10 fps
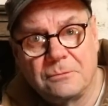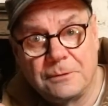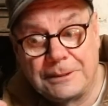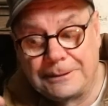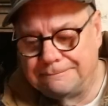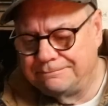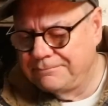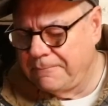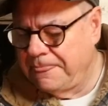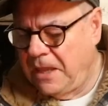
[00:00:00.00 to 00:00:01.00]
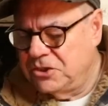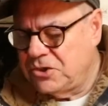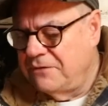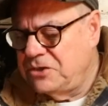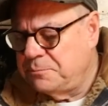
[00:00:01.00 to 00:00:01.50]
Right. So
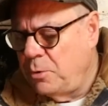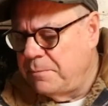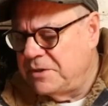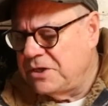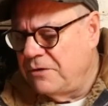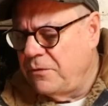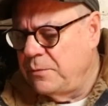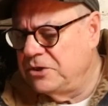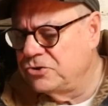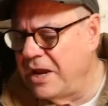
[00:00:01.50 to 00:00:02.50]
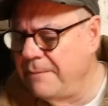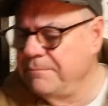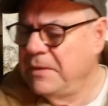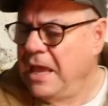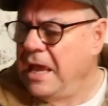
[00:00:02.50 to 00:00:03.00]
I've just poured myself a wee
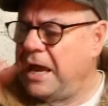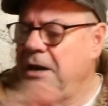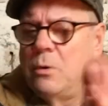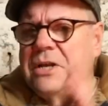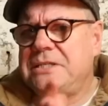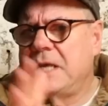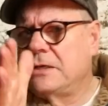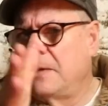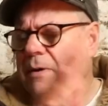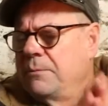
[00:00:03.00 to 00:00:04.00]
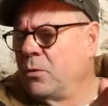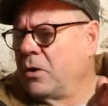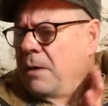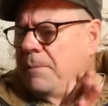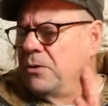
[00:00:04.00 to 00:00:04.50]
dram and I want to tell you a bit
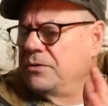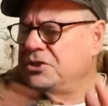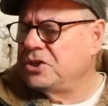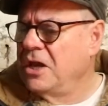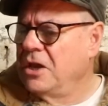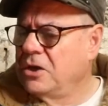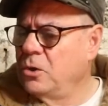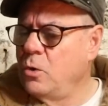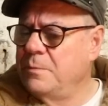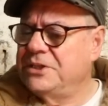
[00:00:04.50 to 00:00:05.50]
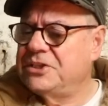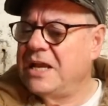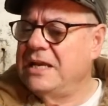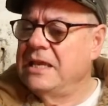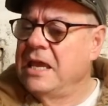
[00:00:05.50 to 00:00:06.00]
more about this Kilchoman
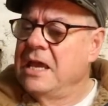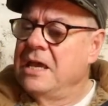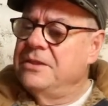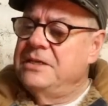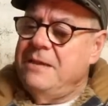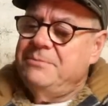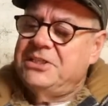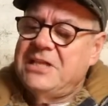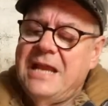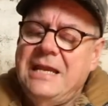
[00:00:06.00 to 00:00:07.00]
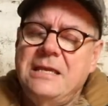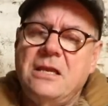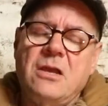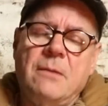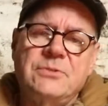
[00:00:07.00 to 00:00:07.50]
Sanaig. The name
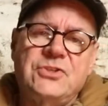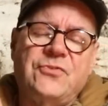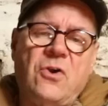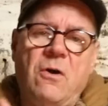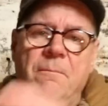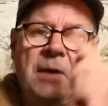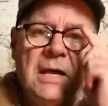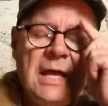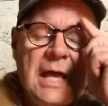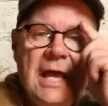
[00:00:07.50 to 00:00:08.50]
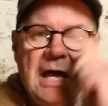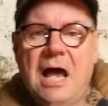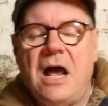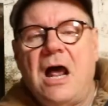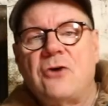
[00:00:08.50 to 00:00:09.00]
Sanaig comes from
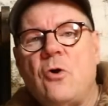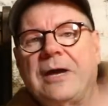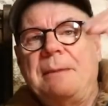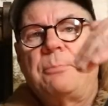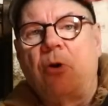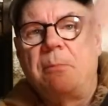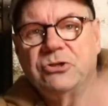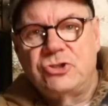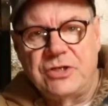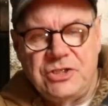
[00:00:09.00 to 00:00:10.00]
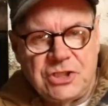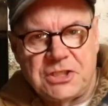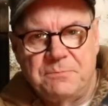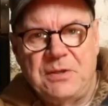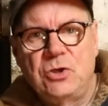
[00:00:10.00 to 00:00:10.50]
uh, a rocky promontory
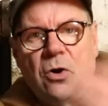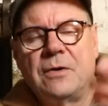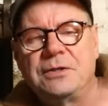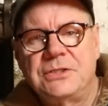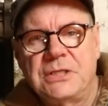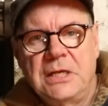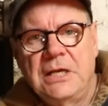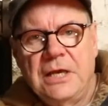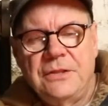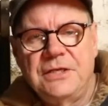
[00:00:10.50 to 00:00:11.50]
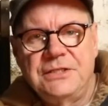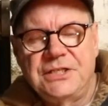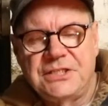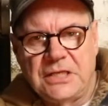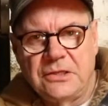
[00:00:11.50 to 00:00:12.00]
just beyond the
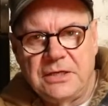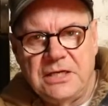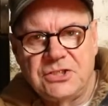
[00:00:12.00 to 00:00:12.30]
distillery.